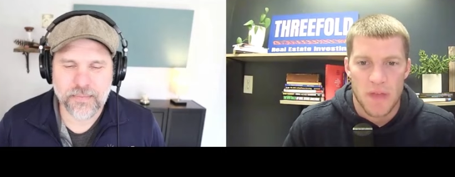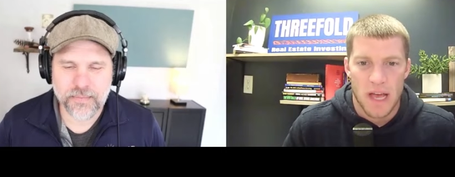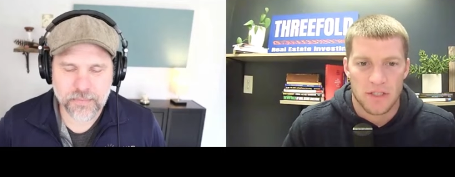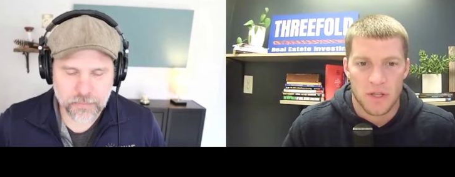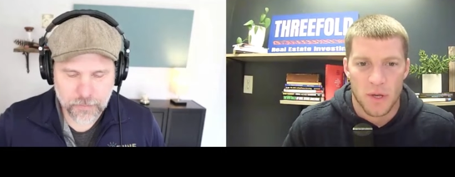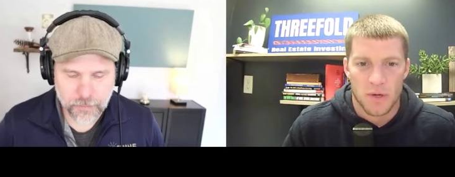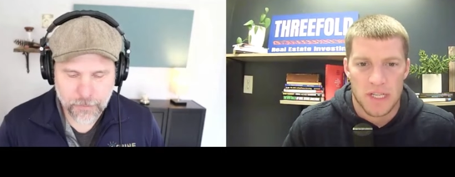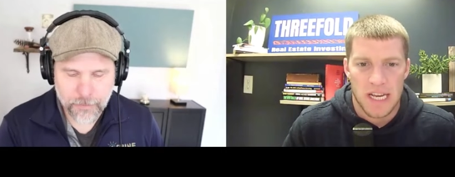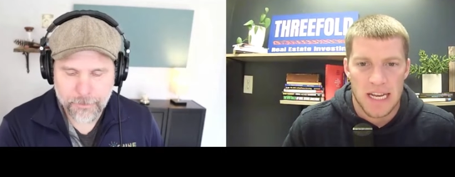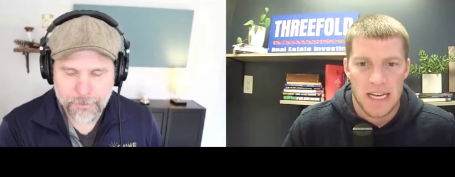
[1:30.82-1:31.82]

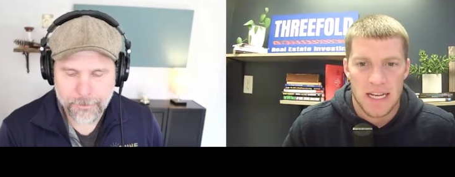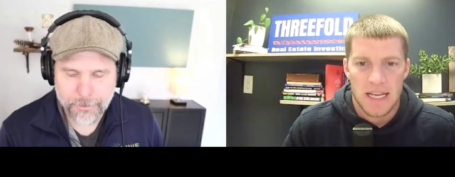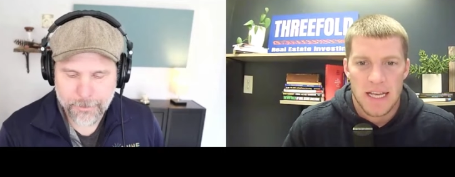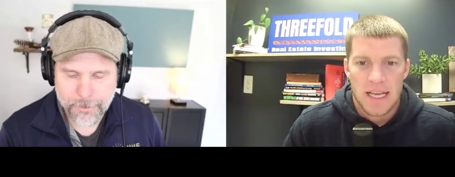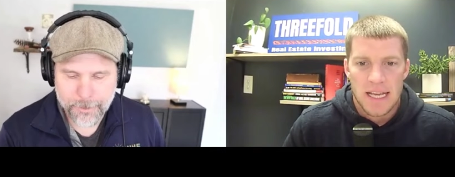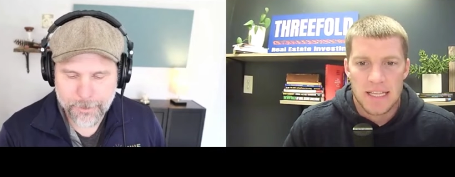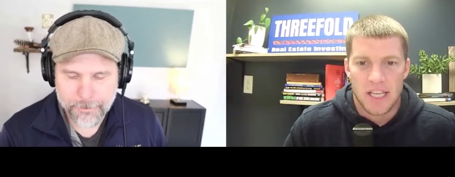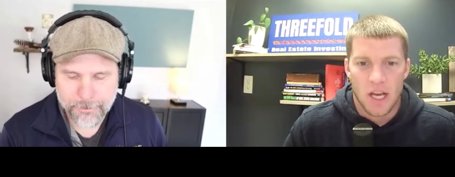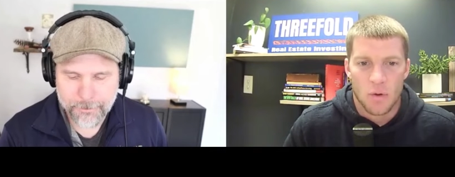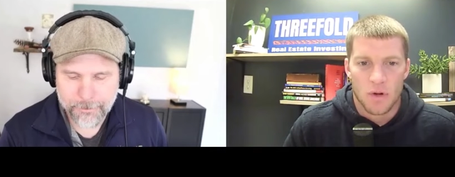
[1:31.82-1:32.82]
Speaker 1: 2013. He's
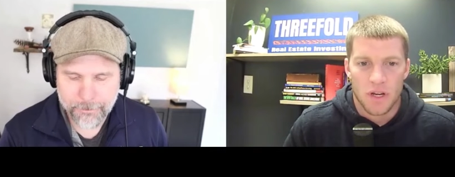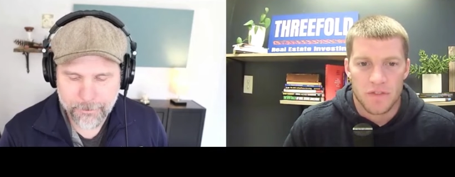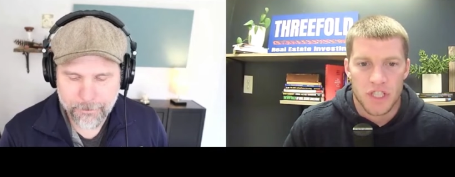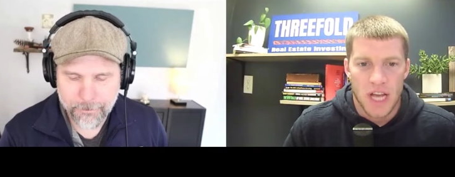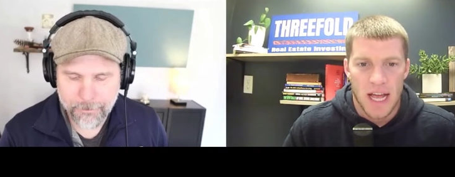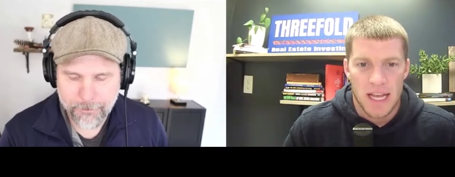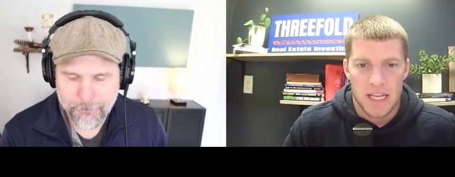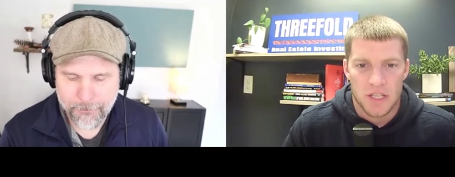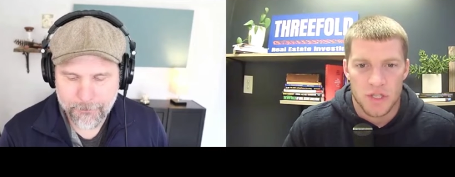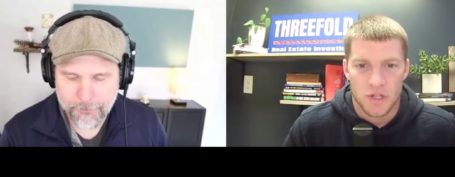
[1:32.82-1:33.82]
the owner of Shine
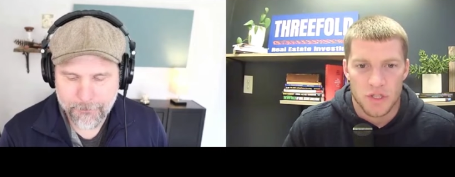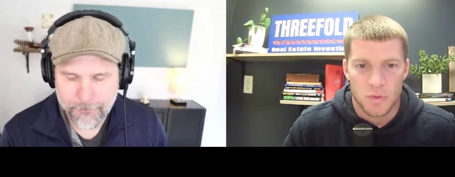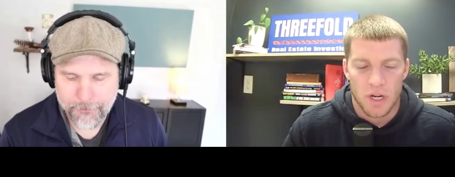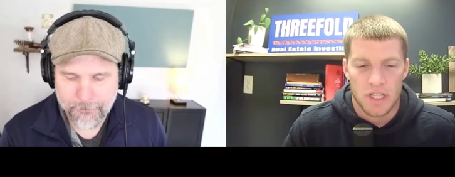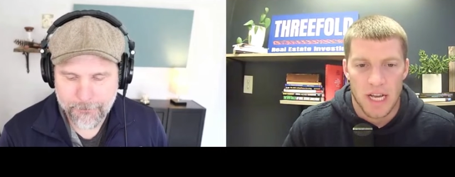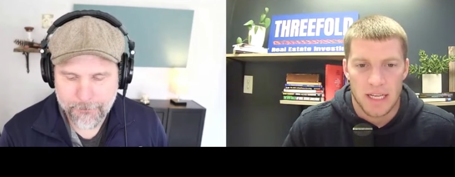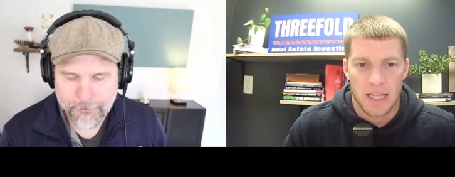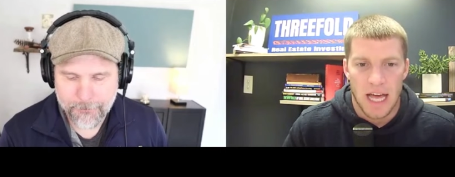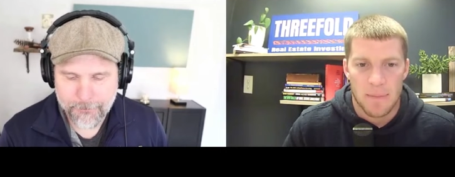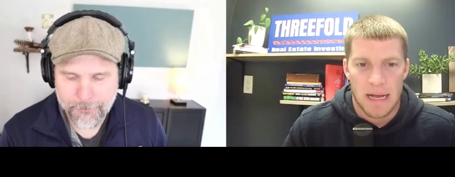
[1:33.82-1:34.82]
Insurance. We're going to talk a
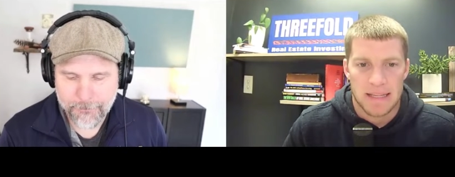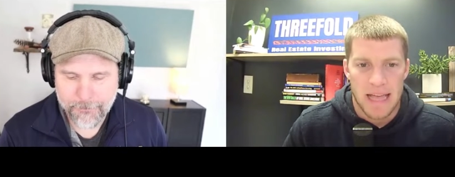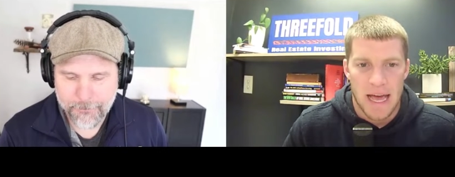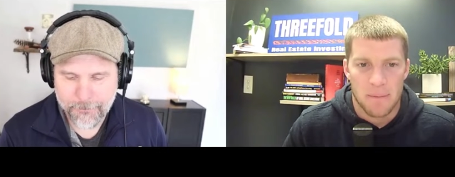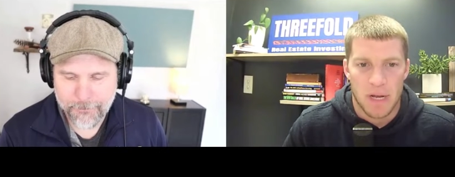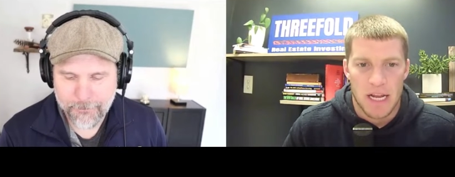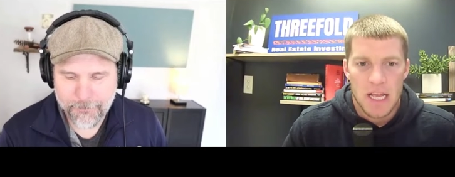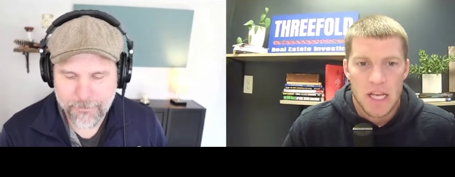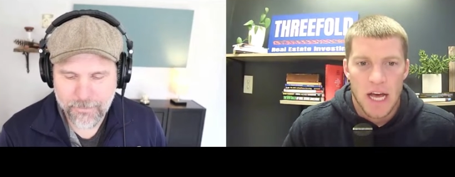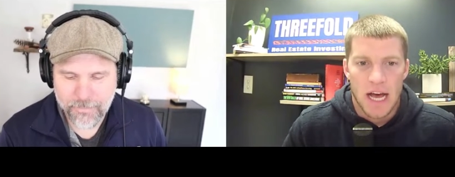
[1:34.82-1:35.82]
lot about that. But
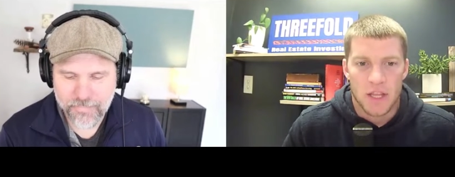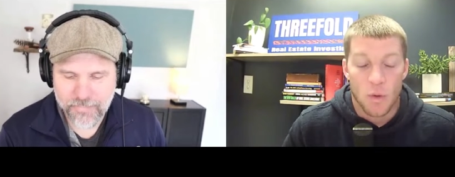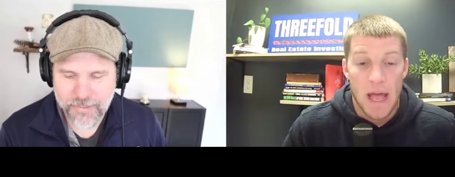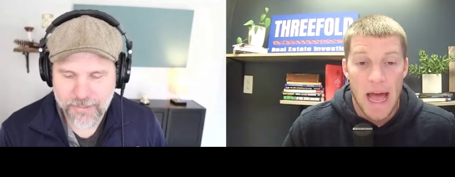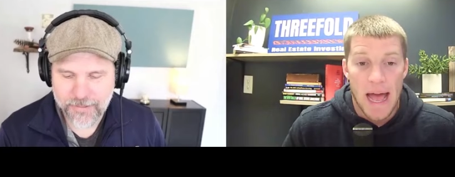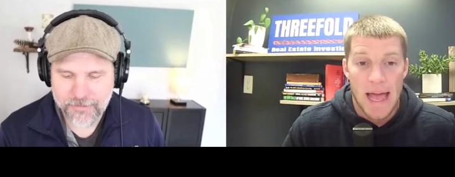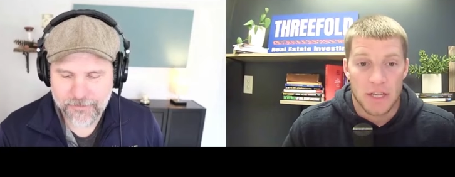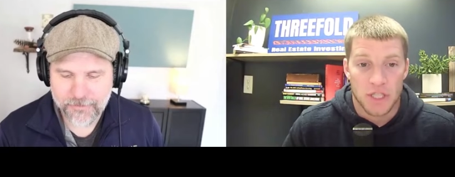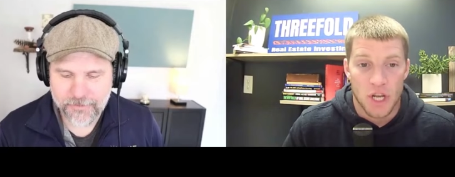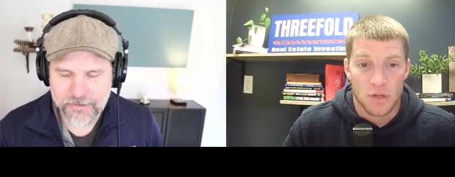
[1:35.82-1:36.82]
uh, the way I
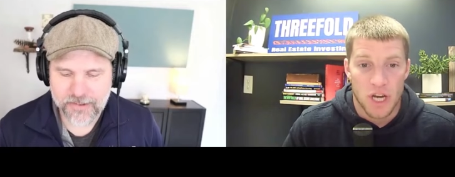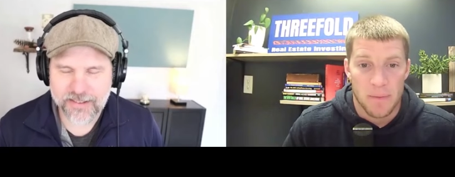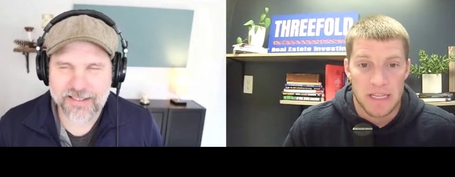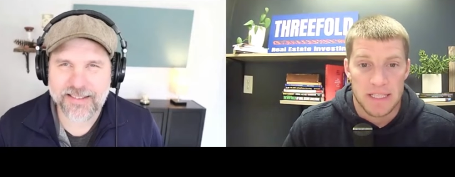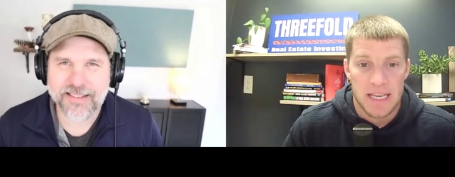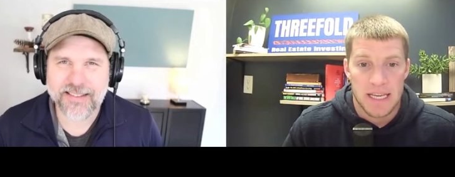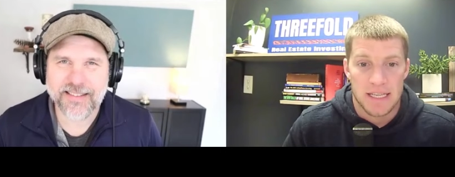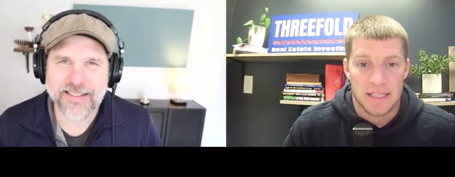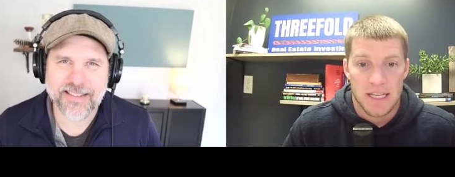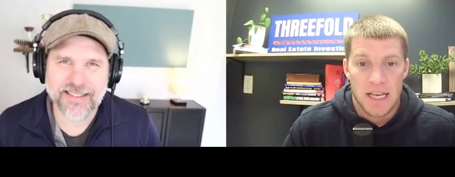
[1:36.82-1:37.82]
actually know Jeremy is he
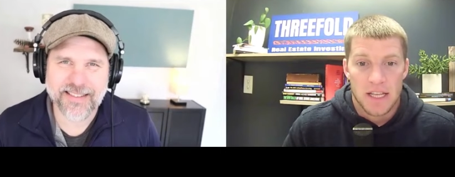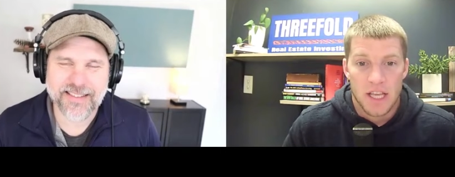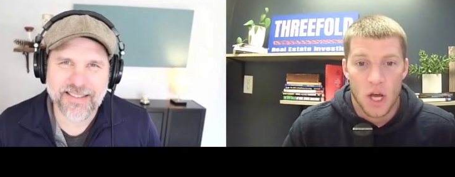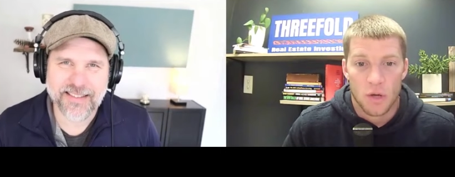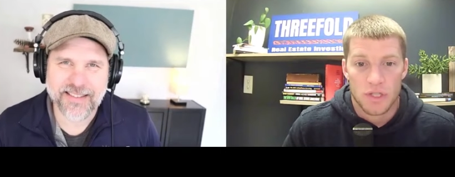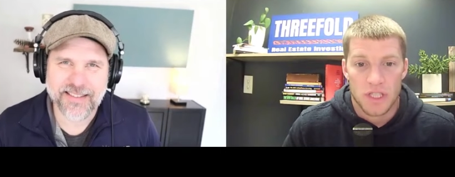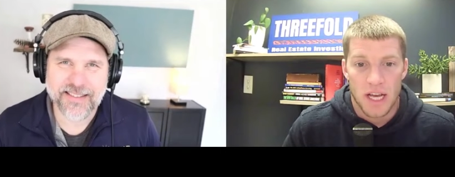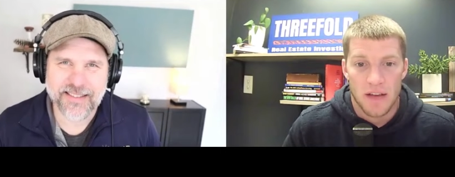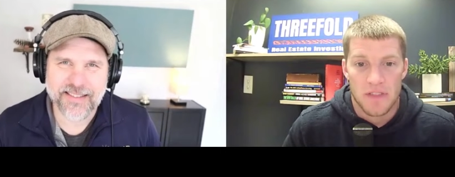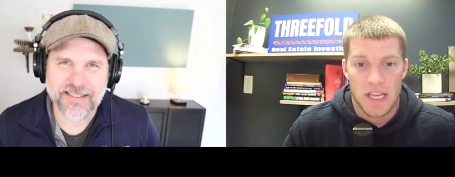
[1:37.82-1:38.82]
is the host
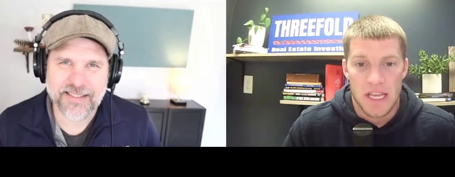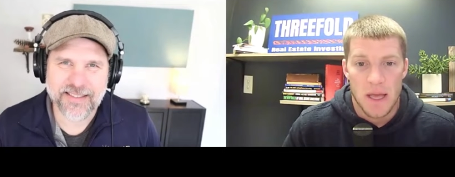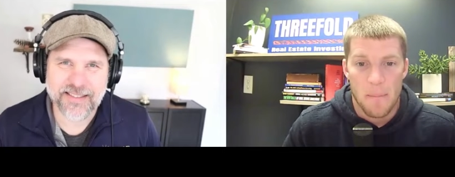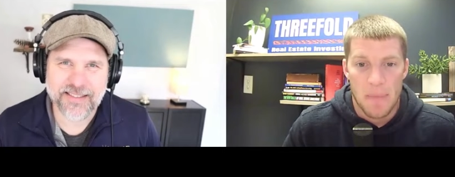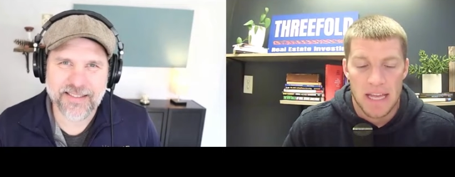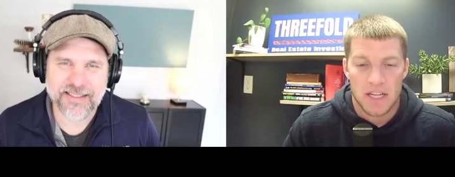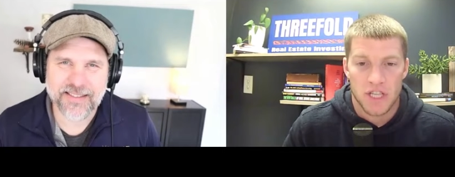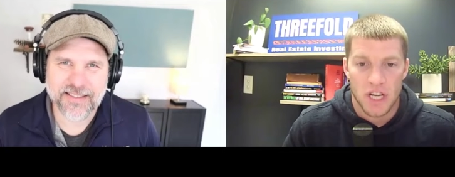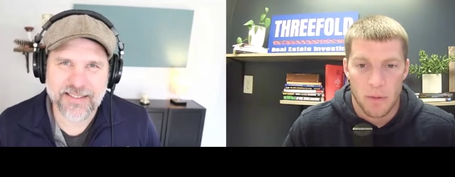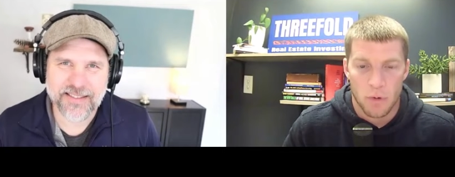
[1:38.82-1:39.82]
of the
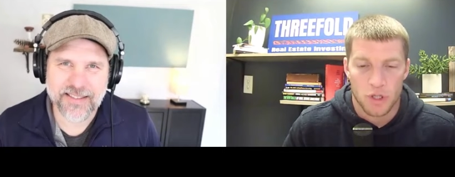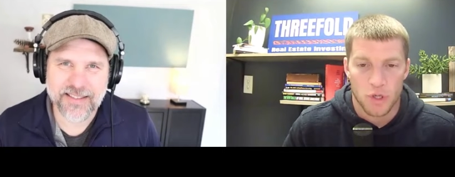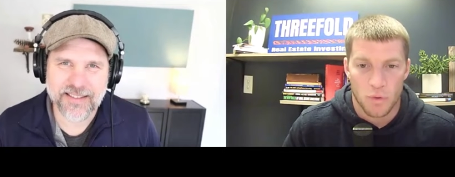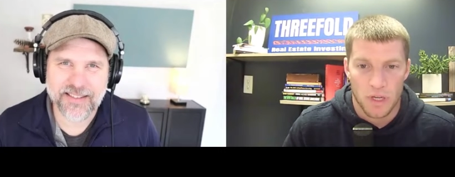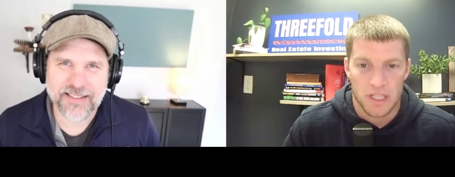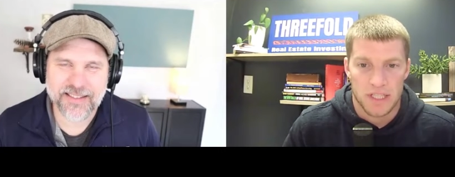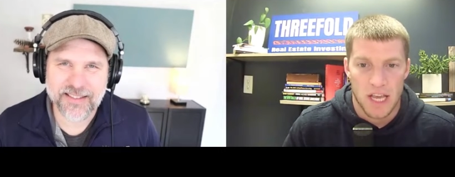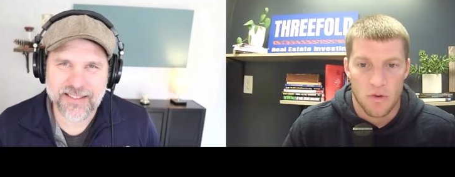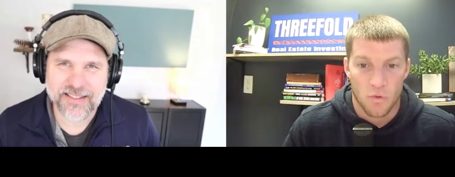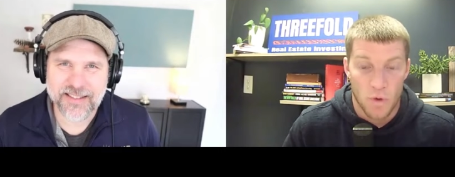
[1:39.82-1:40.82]
Managing Commercial Real
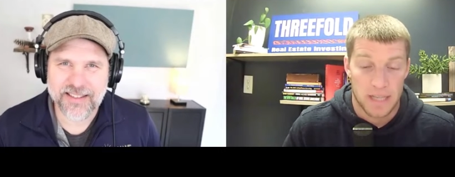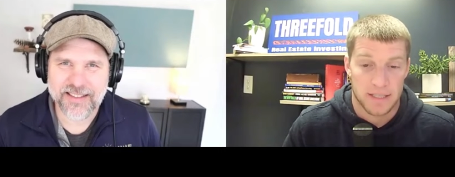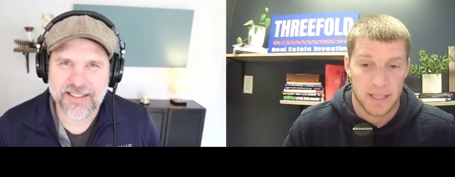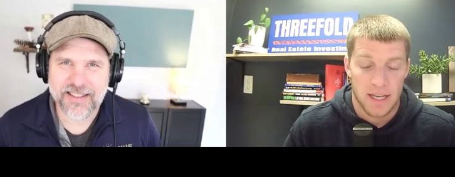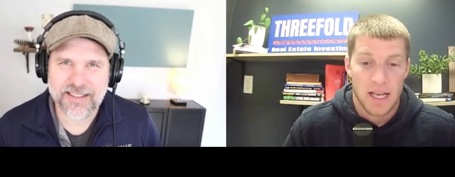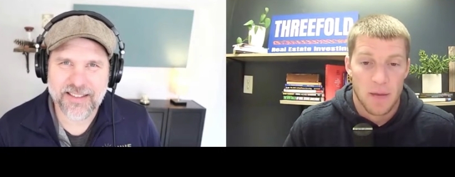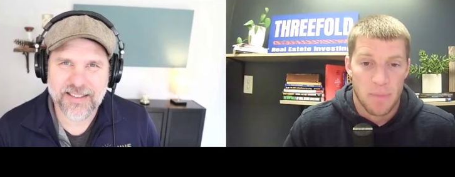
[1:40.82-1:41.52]
Estate Risk